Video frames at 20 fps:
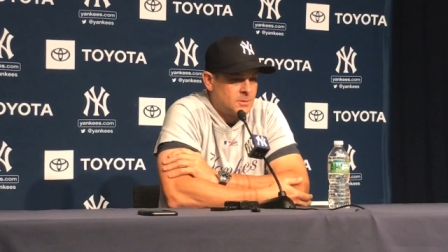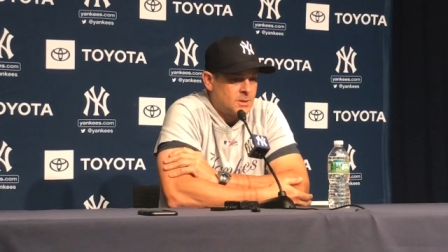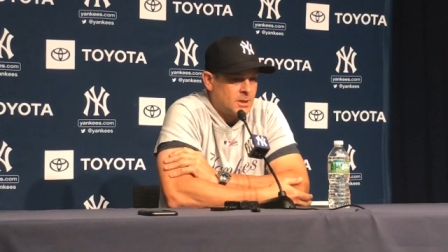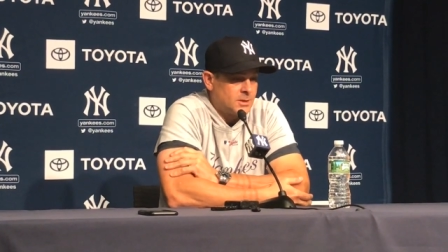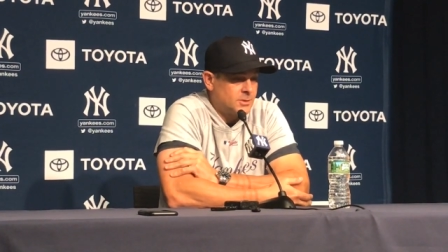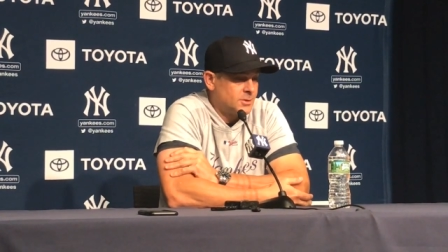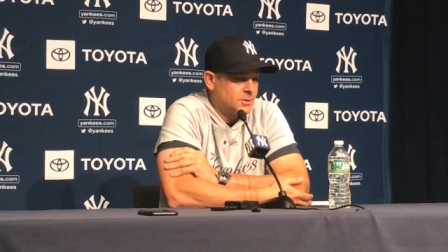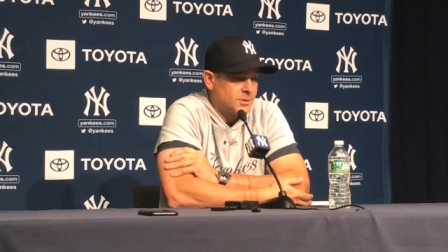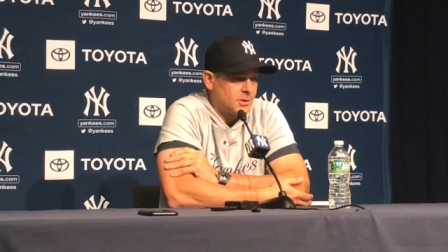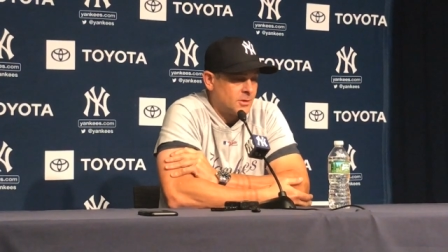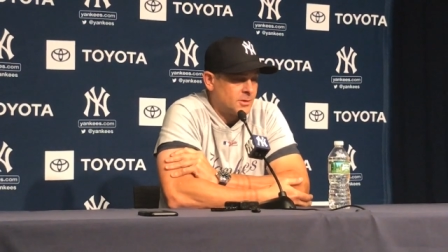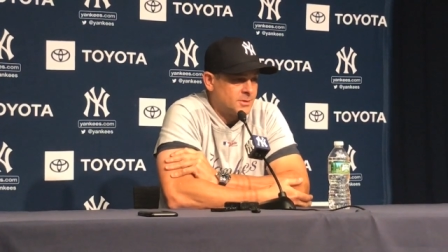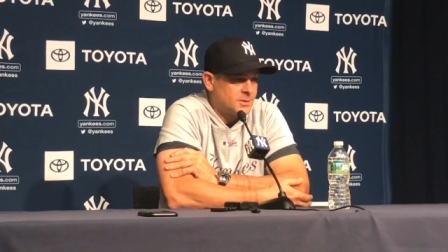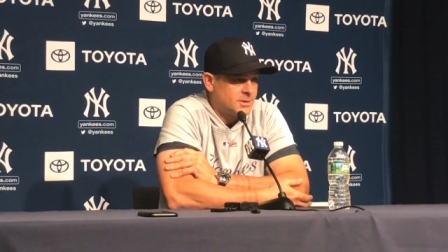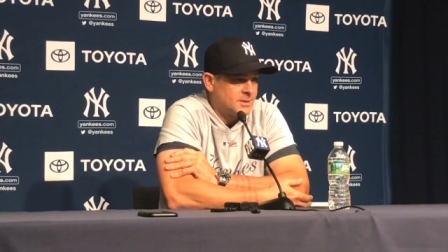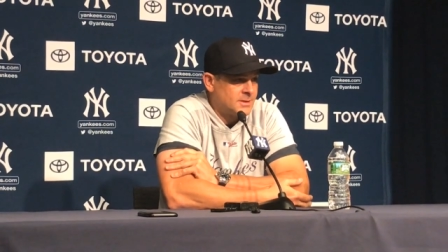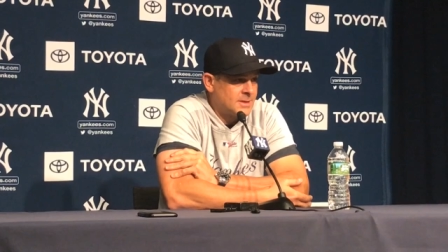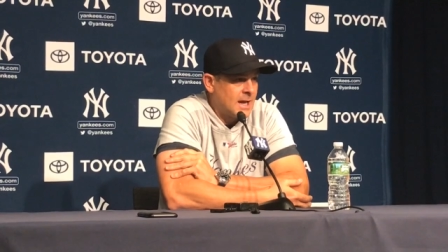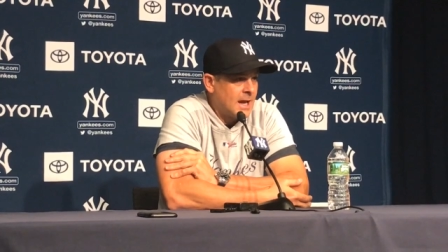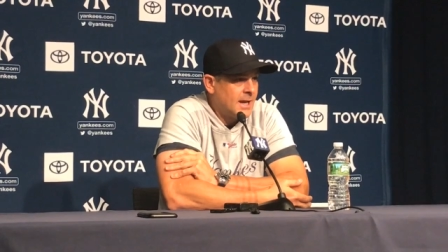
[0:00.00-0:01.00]
touches our
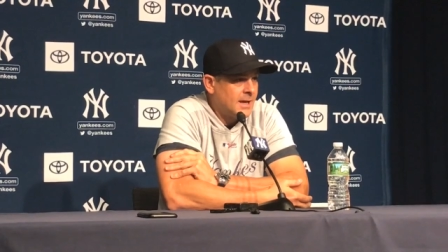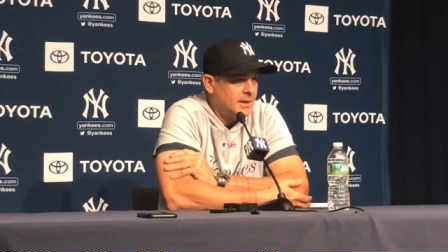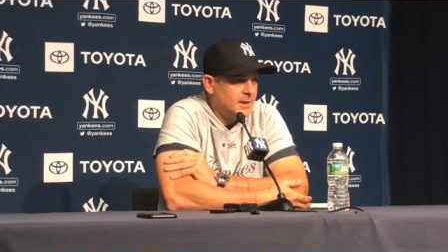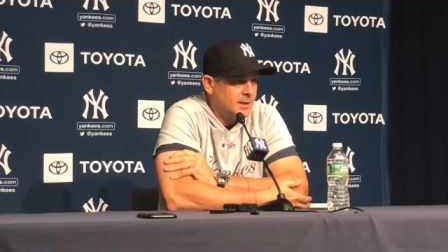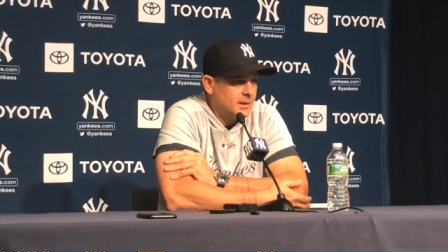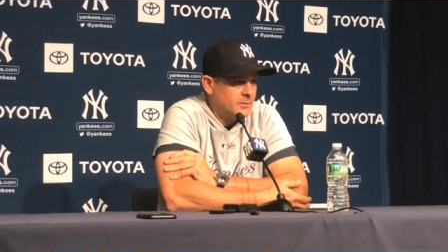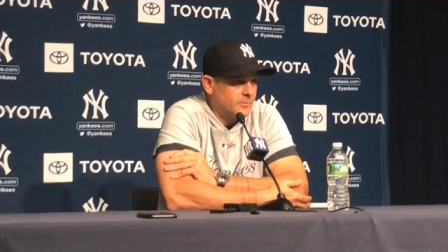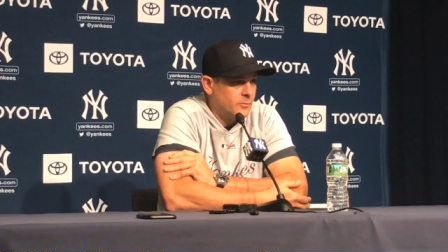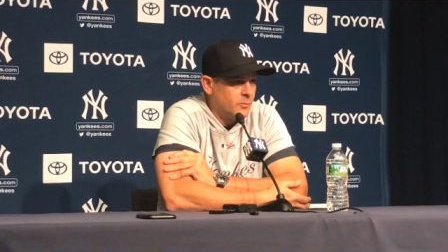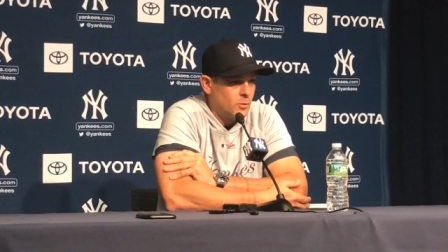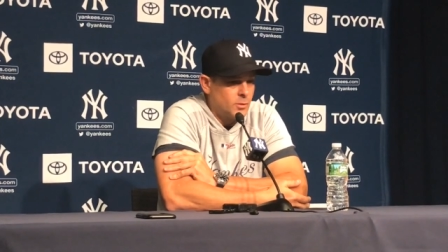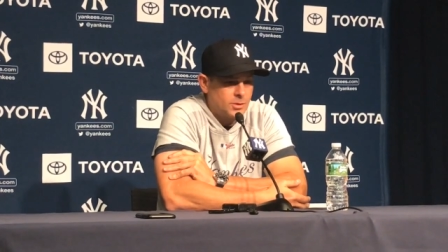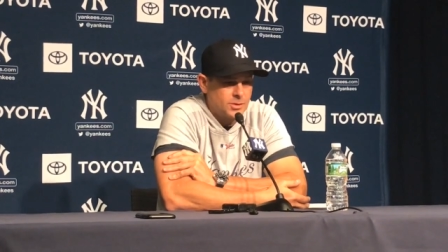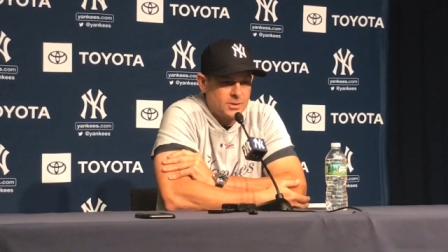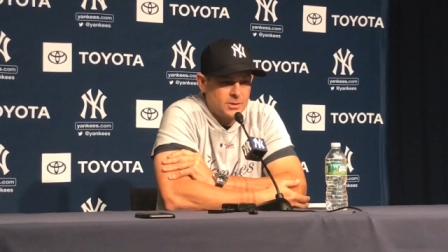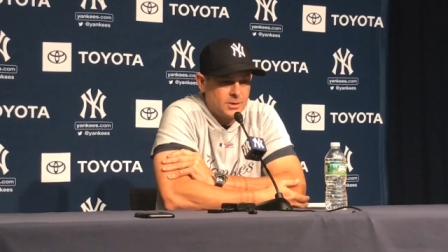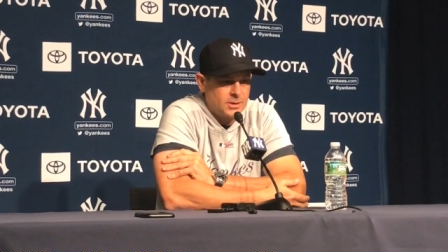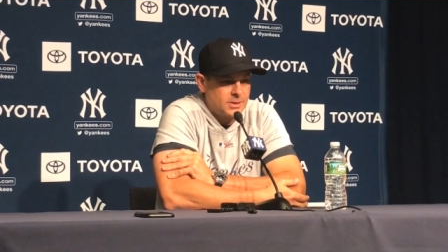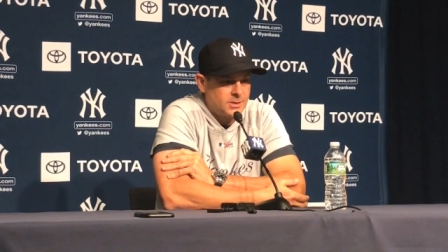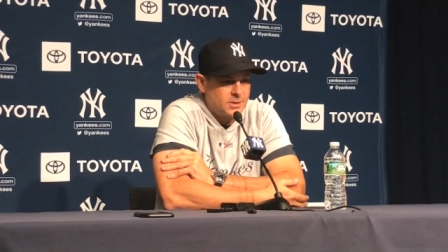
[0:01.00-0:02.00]
society,
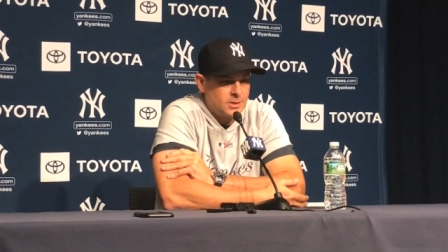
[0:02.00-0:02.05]
unfortunately.